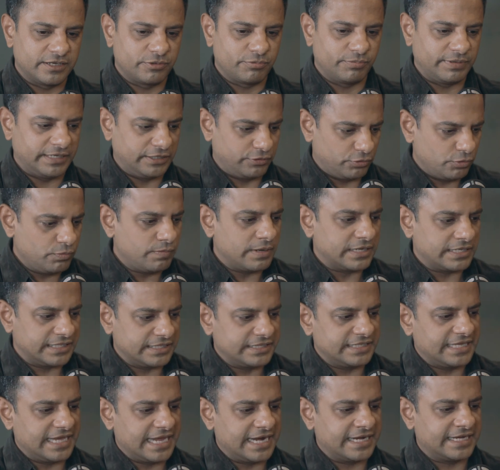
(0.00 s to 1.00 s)
that we do, but
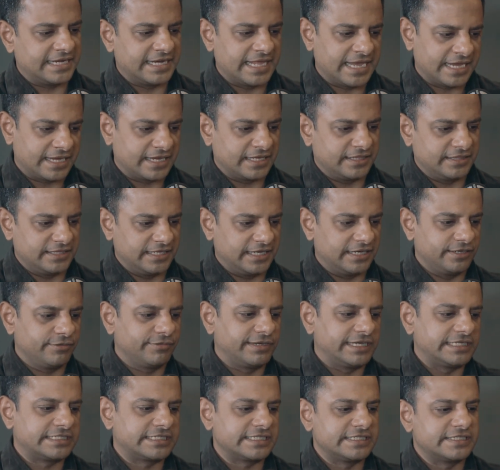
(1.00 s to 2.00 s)
in the ed tech and the
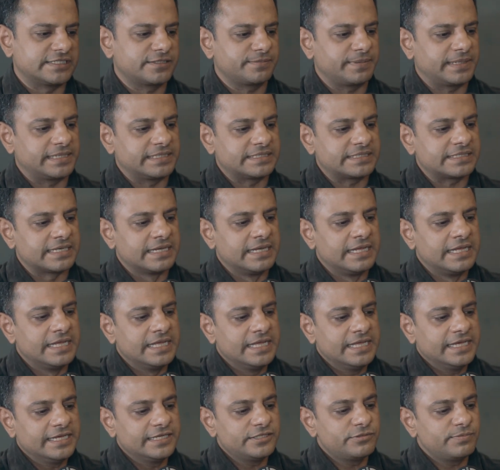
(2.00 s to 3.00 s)
education space,
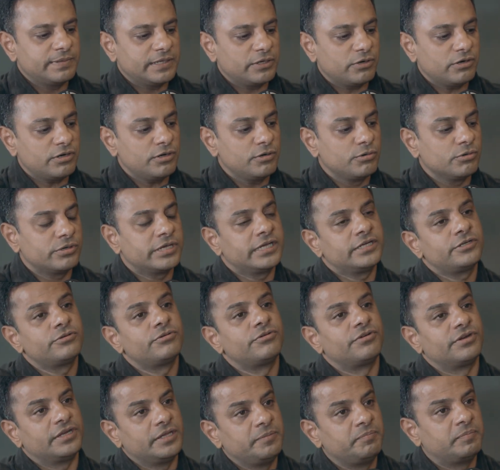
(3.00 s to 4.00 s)
is we're not looking to
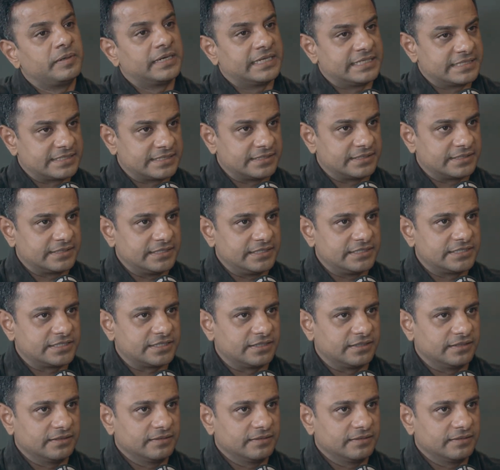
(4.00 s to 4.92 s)
replace a teacher.